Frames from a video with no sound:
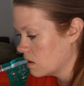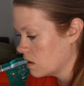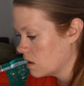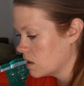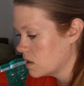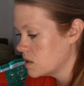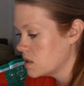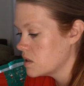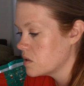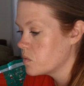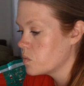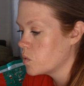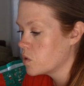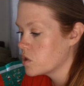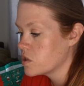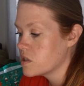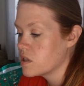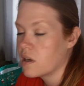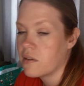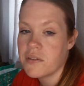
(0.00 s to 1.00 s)
I did
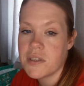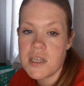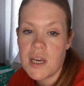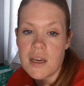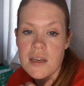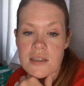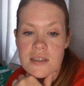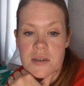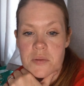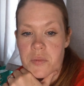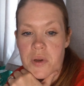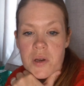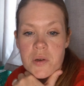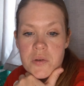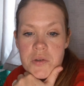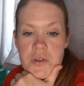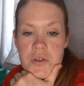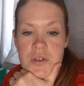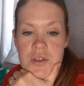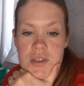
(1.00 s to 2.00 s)
watch the other day some girl,
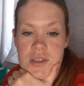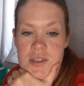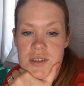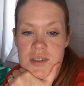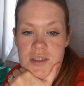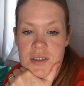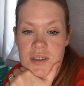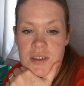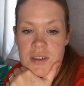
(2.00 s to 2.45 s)
she just...